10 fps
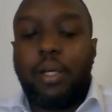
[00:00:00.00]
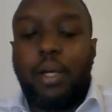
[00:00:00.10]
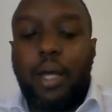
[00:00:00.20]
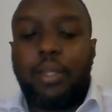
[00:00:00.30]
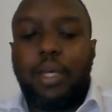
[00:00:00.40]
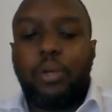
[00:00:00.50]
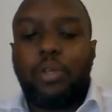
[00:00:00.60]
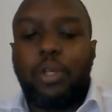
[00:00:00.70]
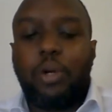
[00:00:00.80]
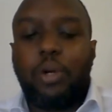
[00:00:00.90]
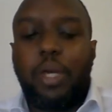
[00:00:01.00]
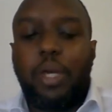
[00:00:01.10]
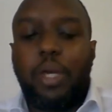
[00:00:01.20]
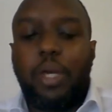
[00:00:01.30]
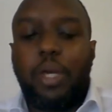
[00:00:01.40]
And then they'll
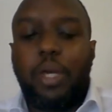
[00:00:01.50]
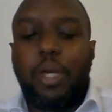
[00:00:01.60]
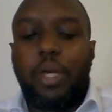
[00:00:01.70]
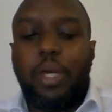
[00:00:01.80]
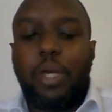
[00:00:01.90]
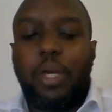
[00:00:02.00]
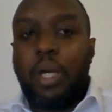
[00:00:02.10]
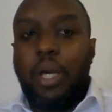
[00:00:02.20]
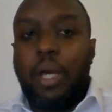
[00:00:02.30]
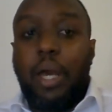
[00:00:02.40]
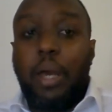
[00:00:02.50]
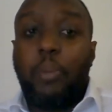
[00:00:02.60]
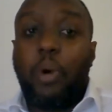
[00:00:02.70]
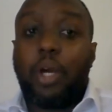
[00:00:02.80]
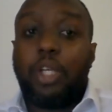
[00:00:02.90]
be able to offer you
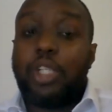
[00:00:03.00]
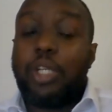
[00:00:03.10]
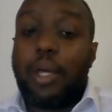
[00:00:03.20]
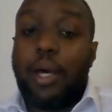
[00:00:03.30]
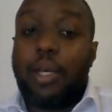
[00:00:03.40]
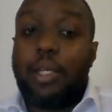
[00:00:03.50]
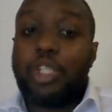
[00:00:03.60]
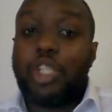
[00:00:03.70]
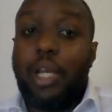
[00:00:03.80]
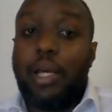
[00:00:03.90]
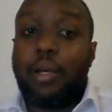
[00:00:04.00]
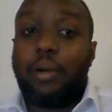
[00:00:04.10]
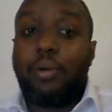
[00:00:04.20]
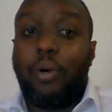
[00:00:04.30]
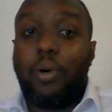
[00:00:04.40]
a mortgage either in shilling
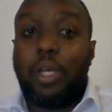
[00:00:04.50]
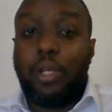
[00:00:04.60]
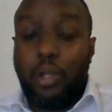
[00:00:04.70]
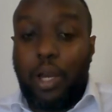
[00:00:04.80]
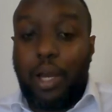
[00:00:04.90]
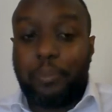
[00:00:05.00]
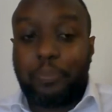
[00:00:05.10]
or in dollar.